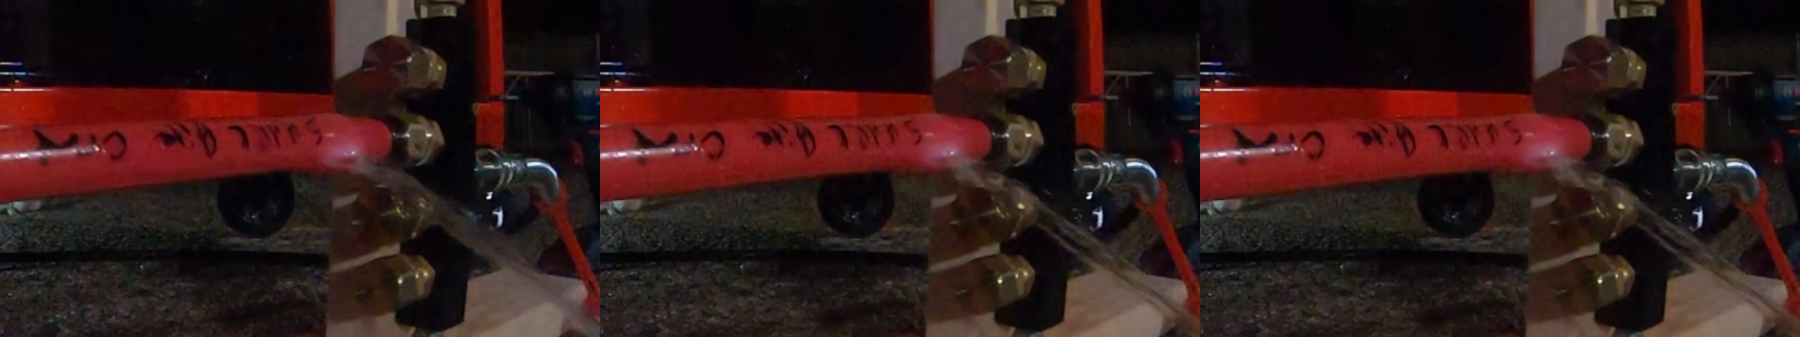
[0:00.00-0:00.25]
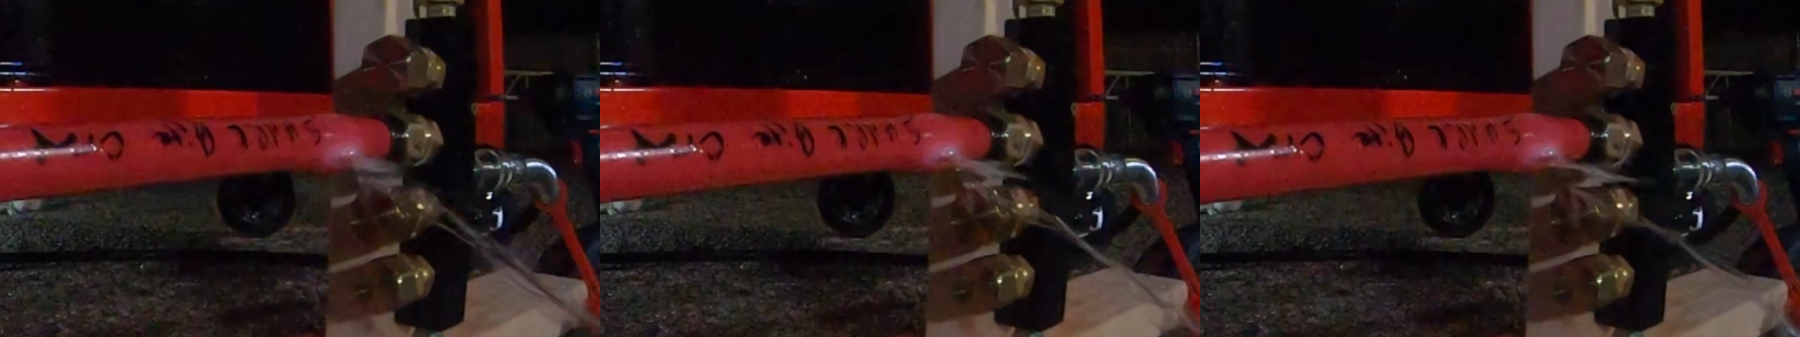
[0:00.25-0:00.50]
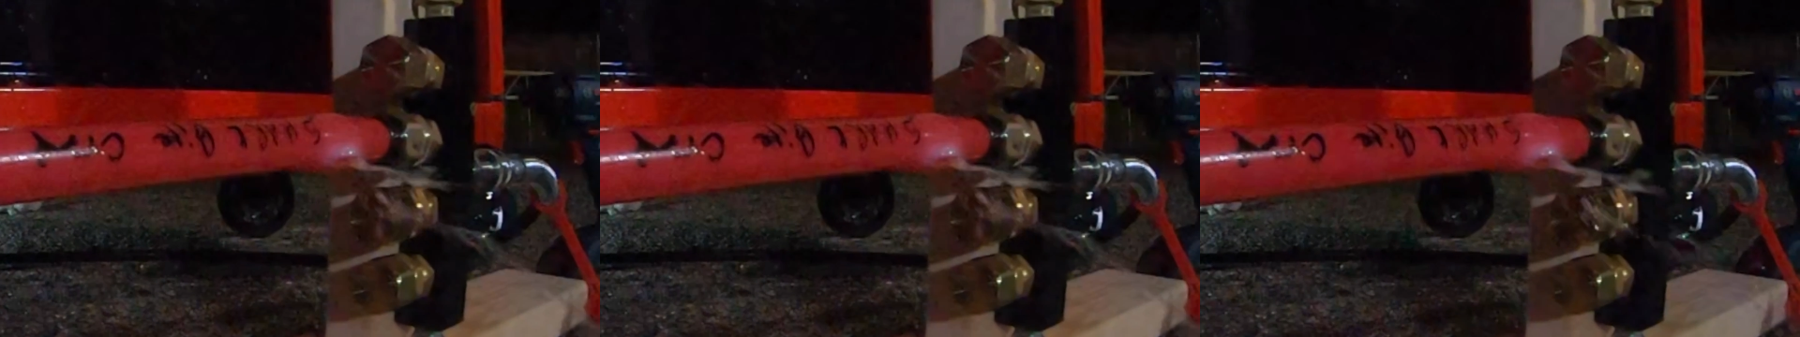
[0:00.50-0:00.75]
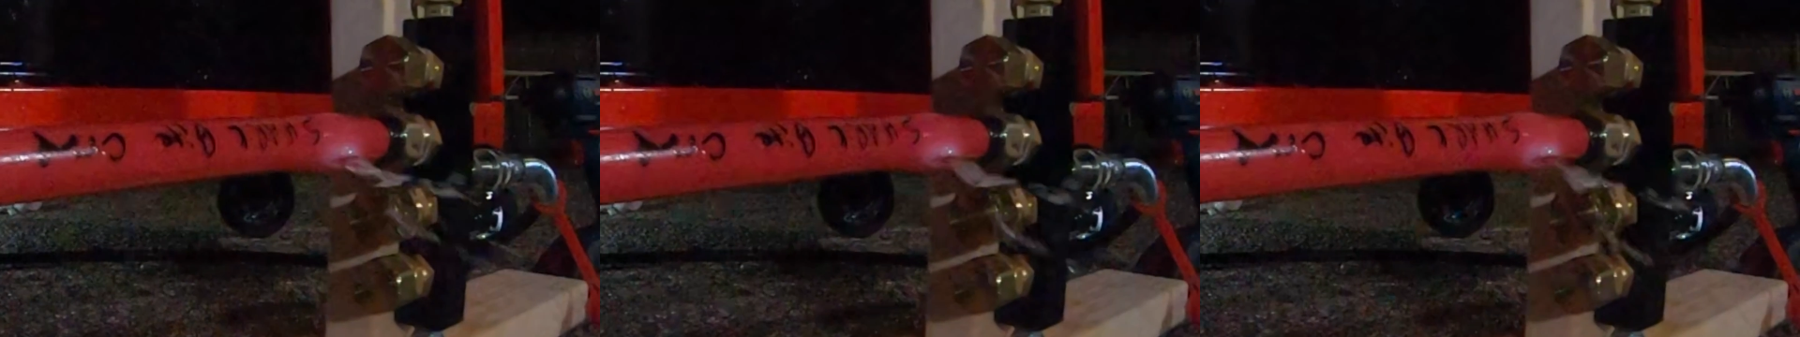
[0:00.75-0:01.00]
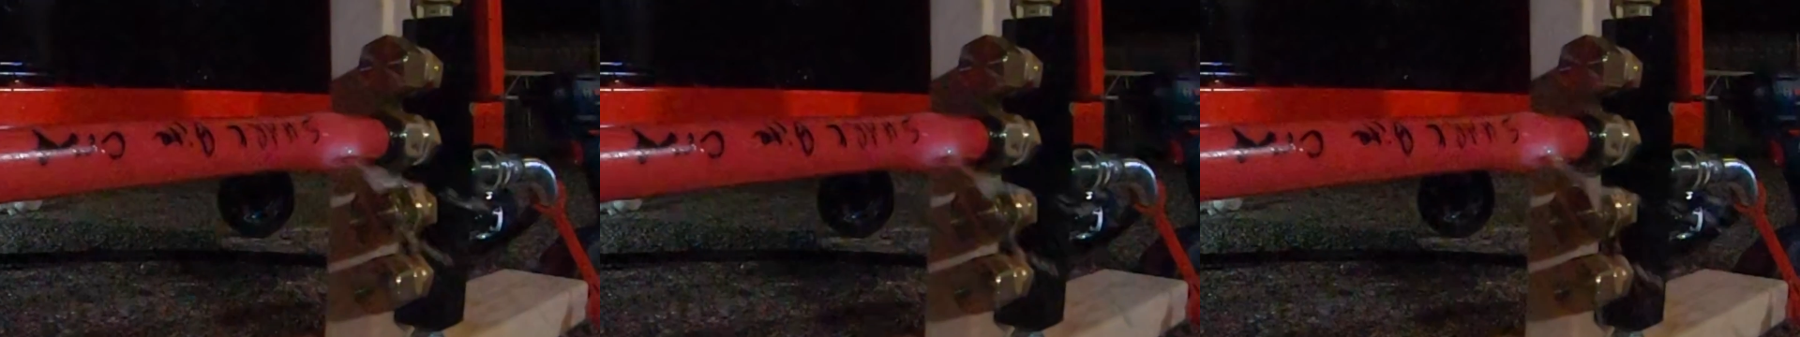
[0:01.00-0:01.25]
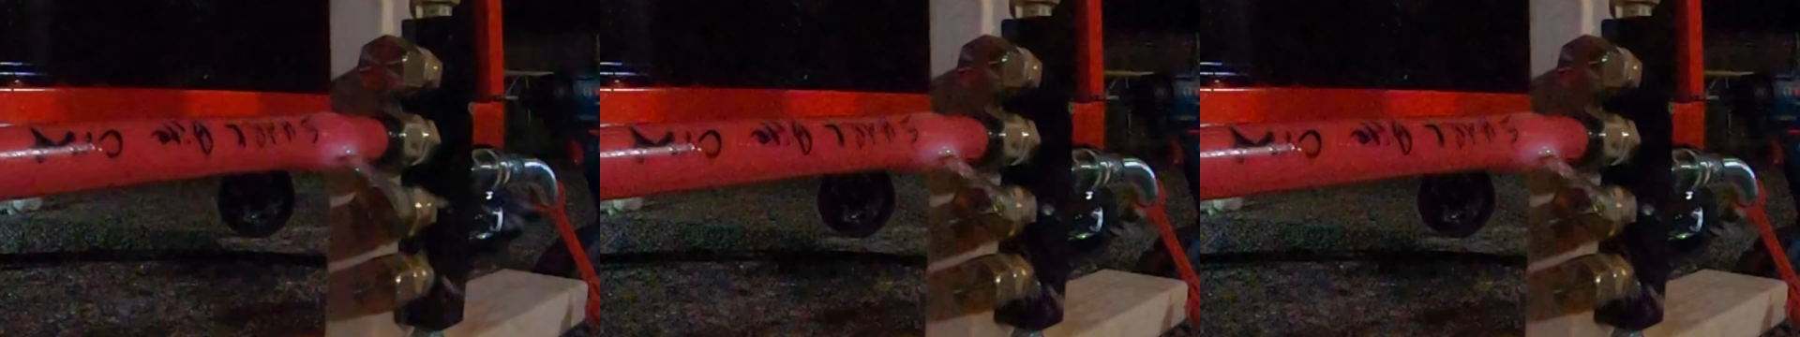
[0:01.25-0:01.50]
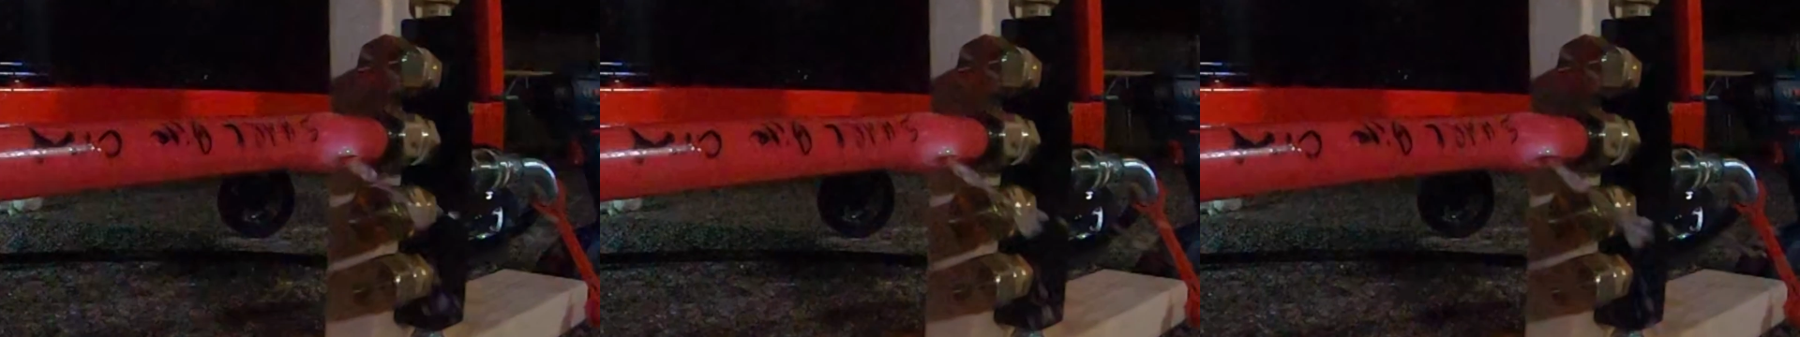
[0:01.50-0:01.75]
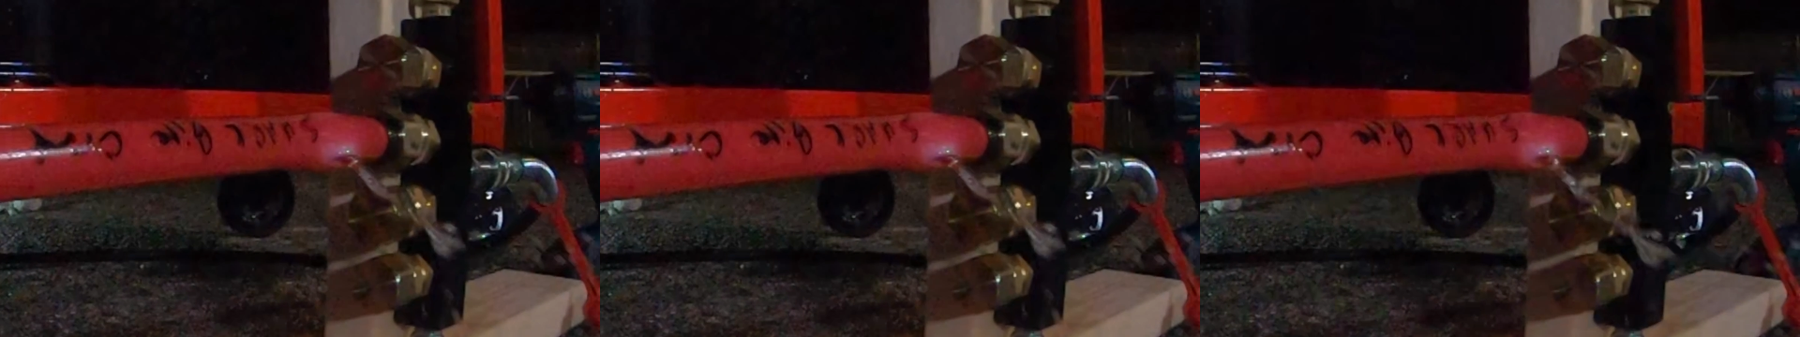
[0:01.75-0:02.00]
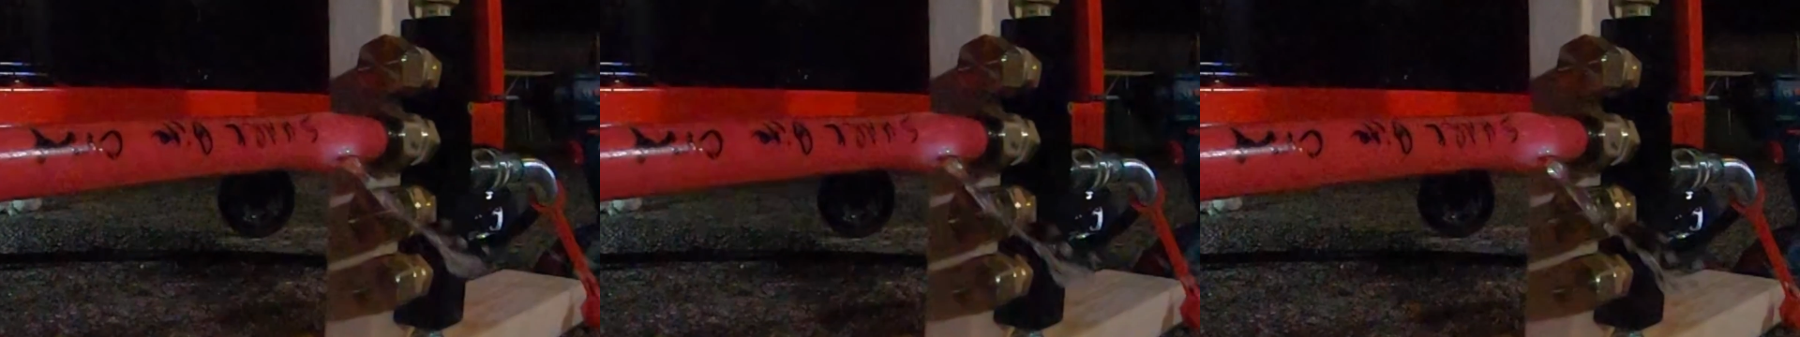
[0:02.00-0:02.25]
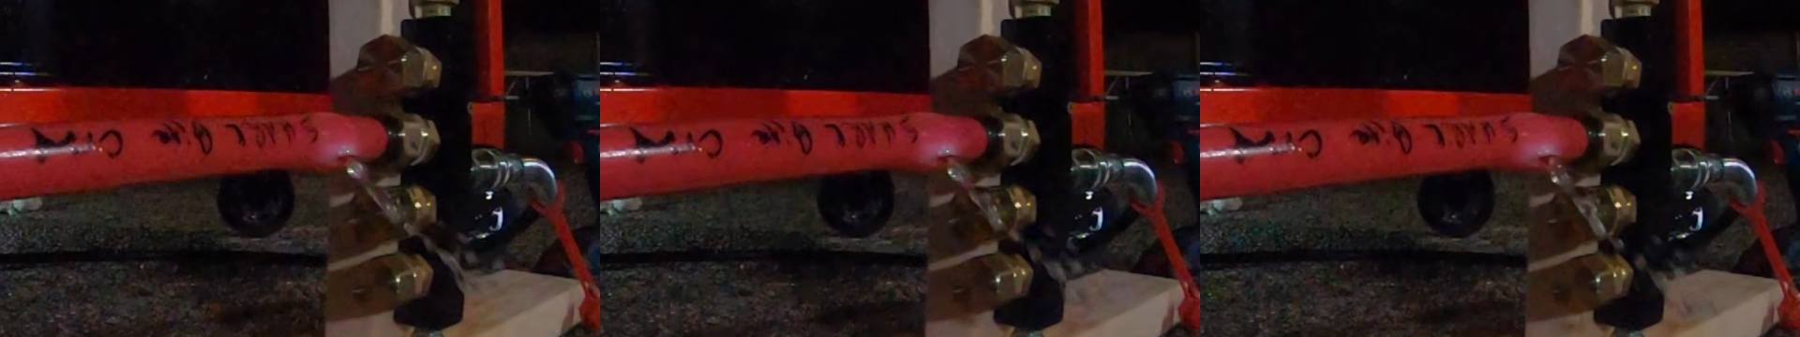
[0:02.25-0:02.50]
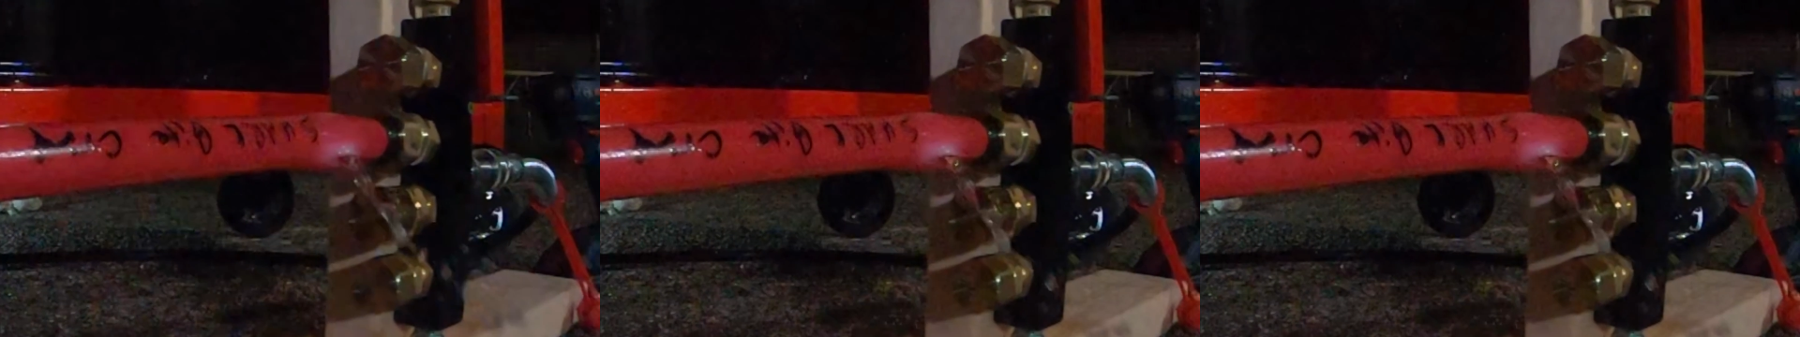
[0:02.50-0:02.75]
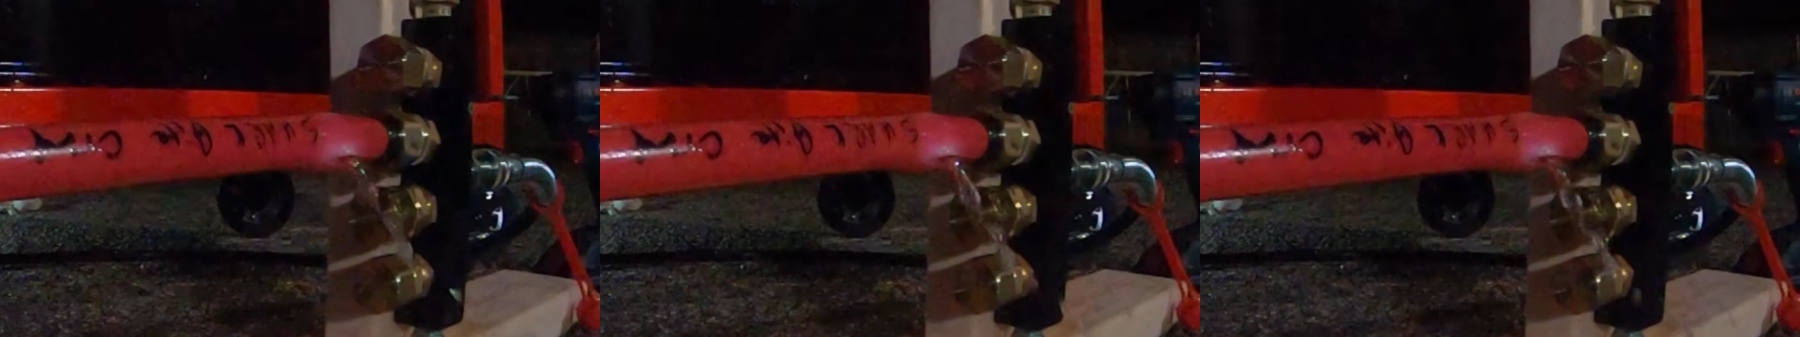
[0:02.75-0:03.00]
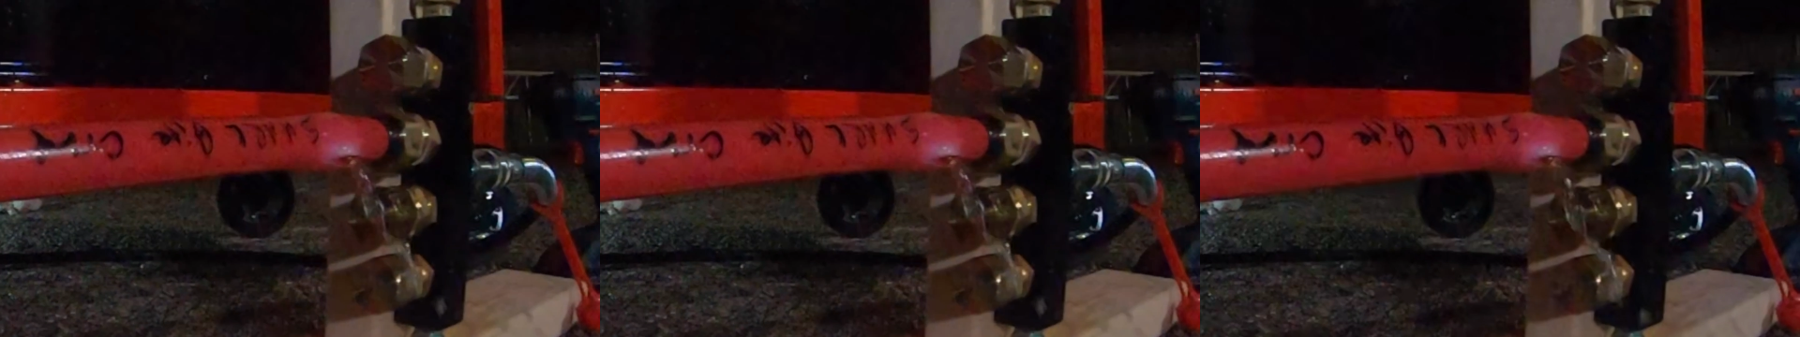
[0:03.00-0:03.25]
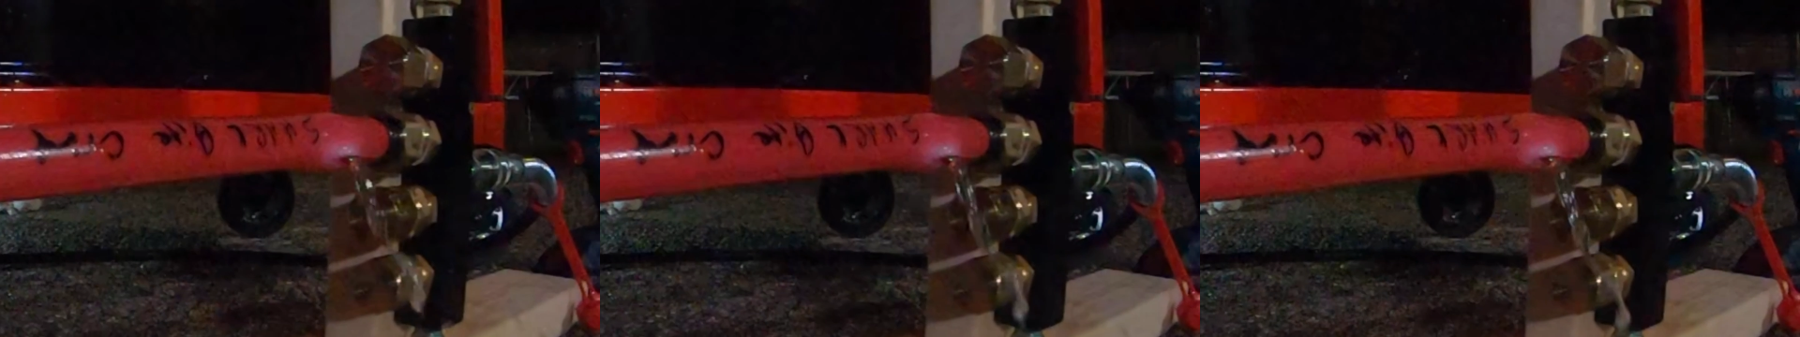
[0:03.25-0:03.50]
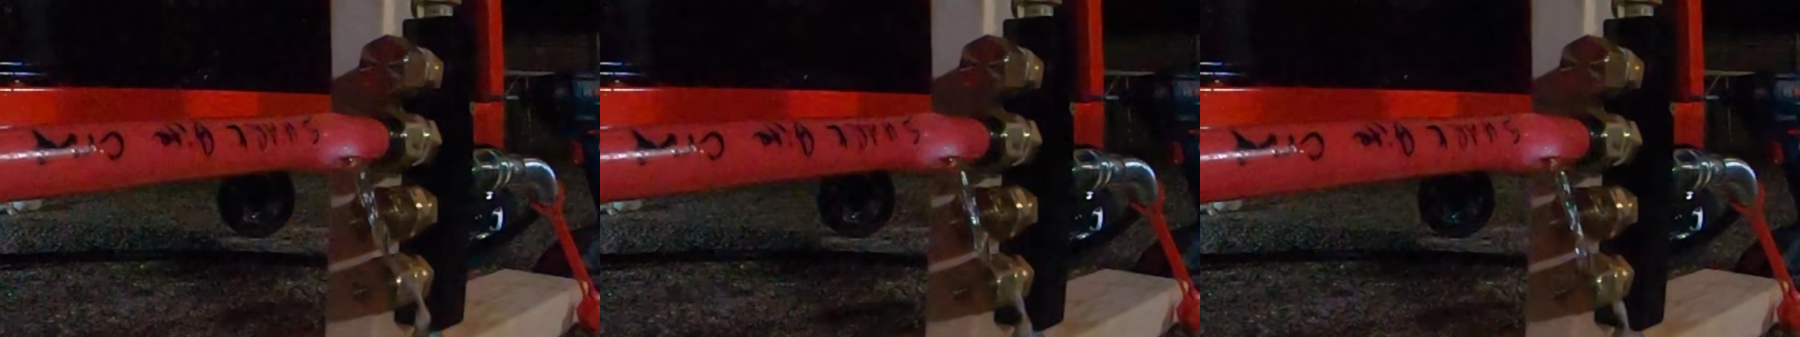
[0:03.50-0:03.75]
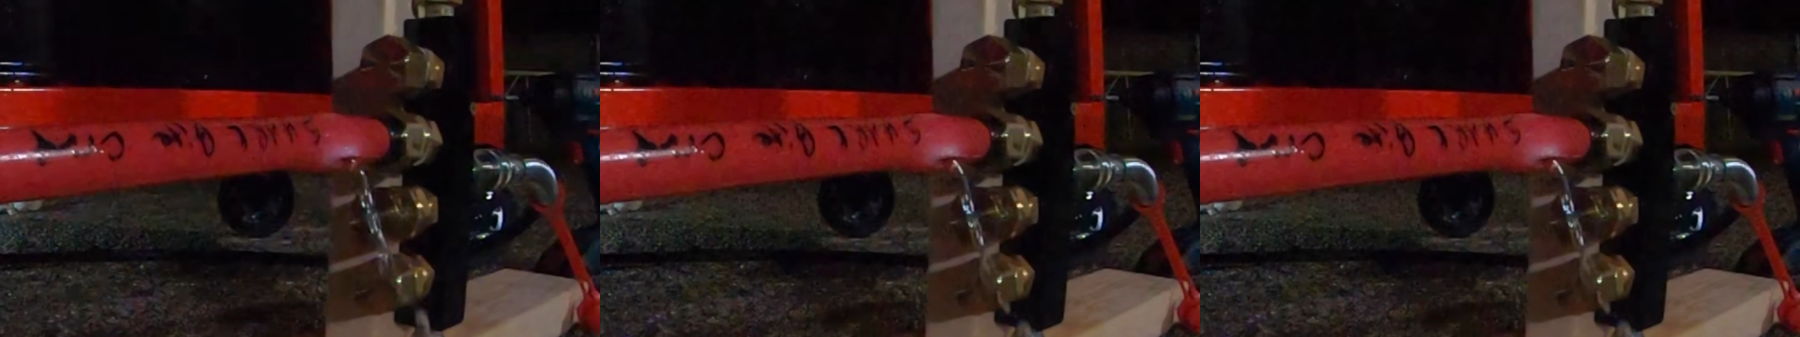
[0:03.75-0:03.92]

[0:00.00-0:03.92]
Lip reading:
No face is visible, so there are no lips to read.